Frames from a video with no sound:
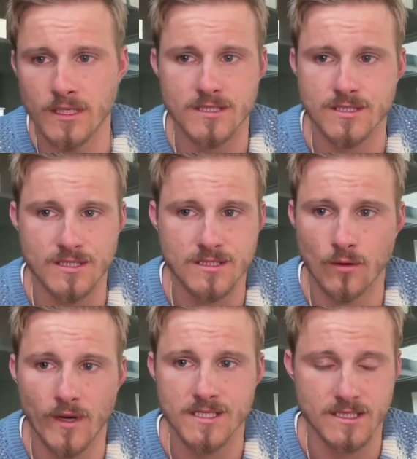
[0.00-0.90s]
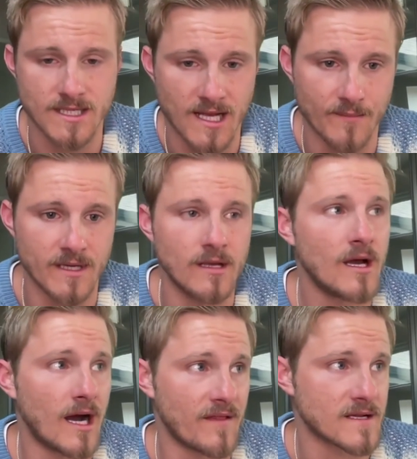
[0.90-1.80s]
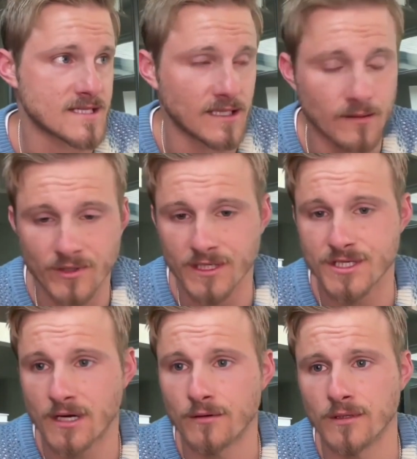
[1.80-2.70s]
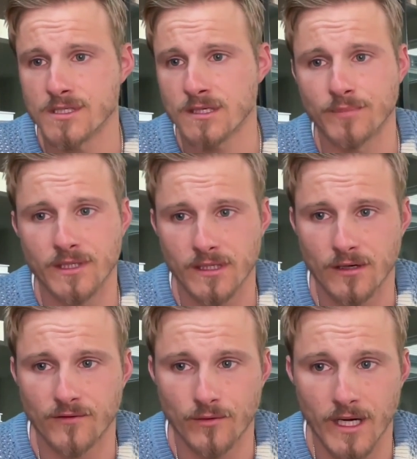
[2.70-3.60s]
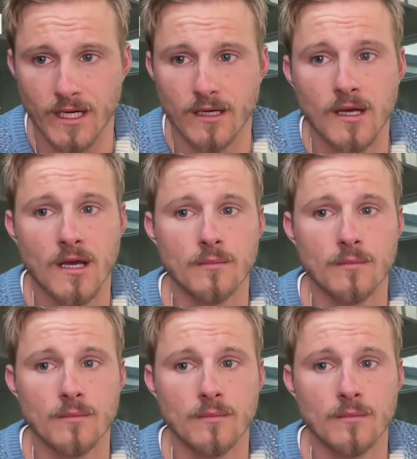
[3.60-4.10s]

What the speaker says: It's just a waste of time. And I think celebrity in general is completely overrated.